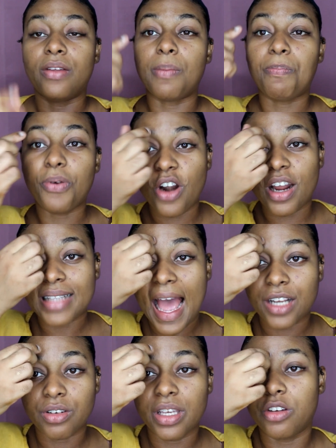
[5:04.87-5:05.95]
the product,
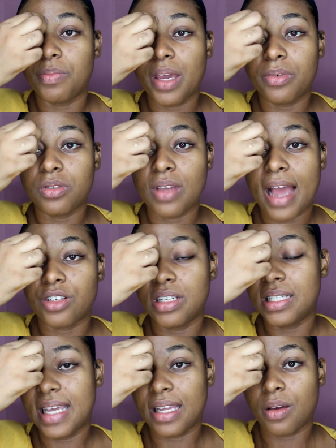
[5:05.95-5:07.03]
actually you'd be able to
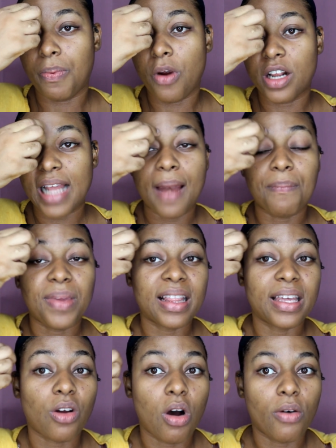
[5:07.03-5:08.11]
actually take the product and peel
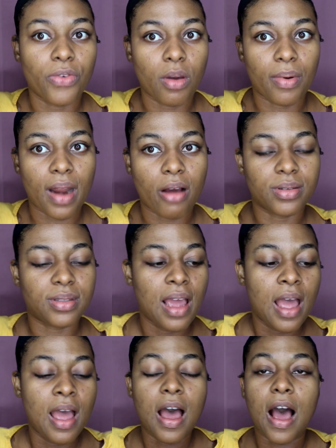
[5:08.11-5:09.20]
it off your brows.
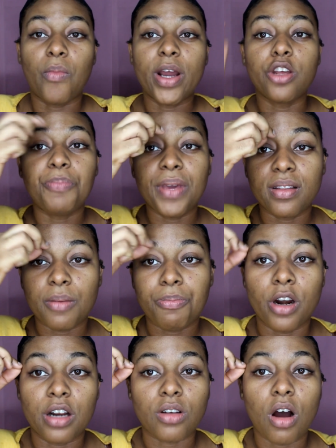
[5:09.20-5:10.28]
When you peel the
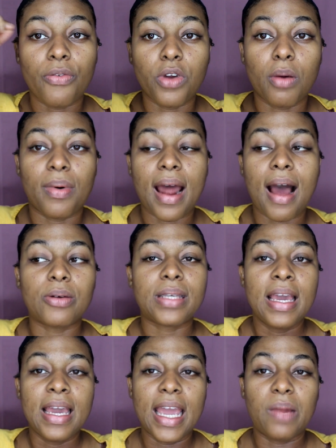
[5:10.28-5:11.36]
product off your brows,
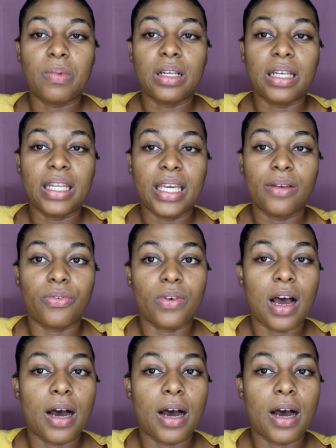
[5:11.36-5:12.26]
it will leave